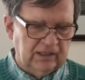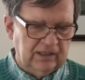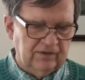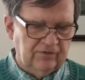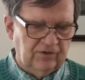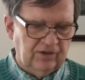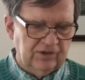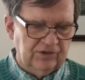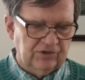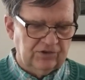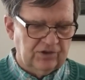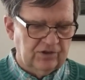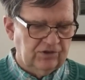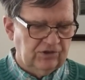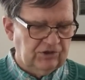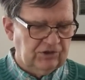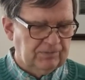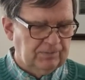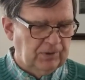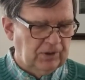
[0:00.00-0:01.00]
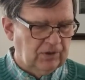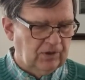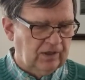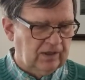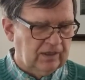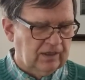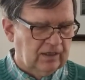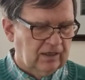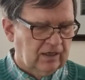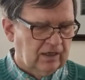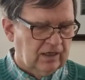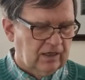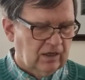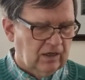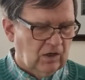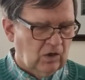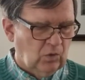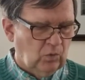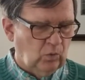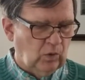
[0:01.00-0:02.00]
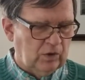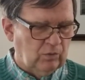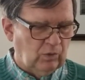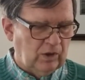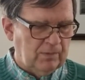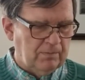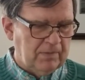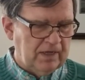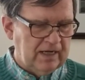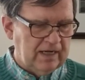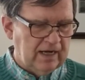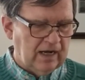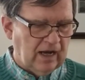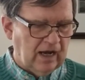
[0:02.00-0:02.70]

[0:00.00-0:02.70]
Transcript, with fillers: Give us this spirit when we meet